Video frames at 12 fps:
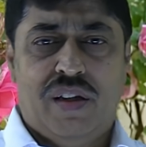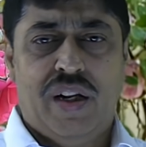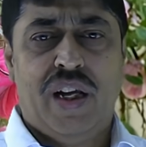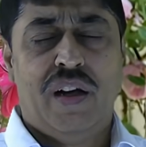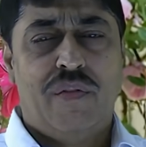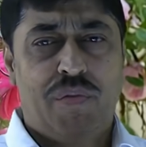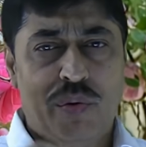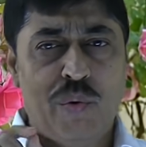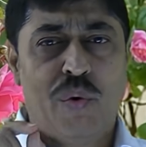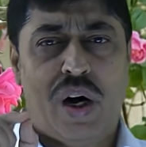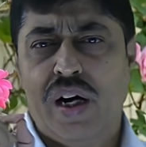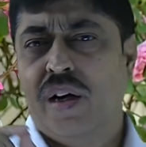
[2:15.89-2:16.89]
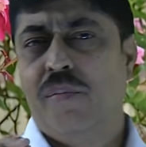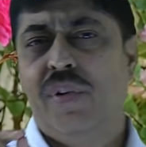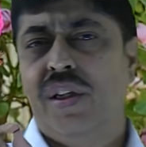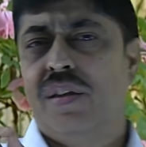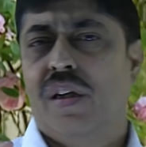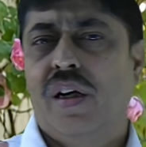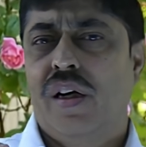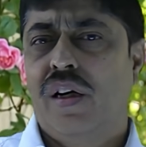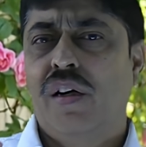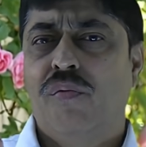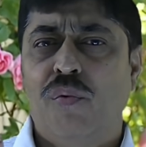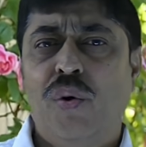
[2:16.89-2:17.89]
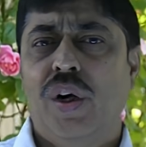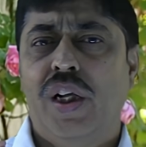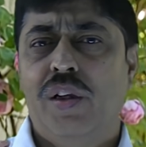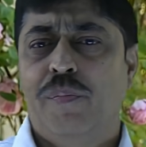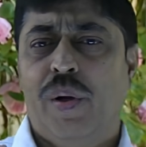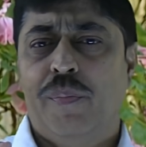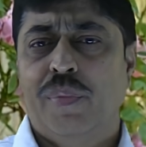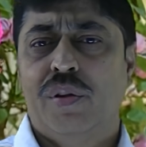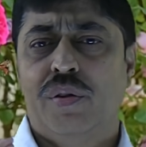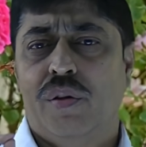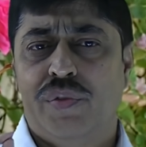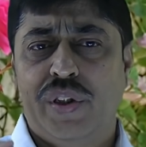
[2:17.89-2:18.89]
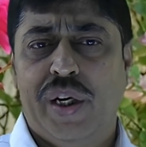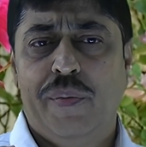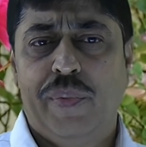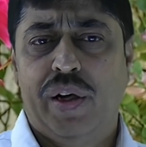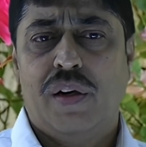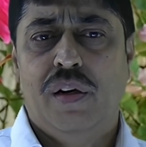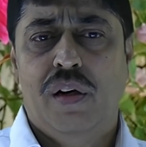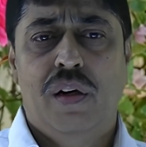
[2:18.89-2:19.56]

take few randomly selected full-length papers of JEE Main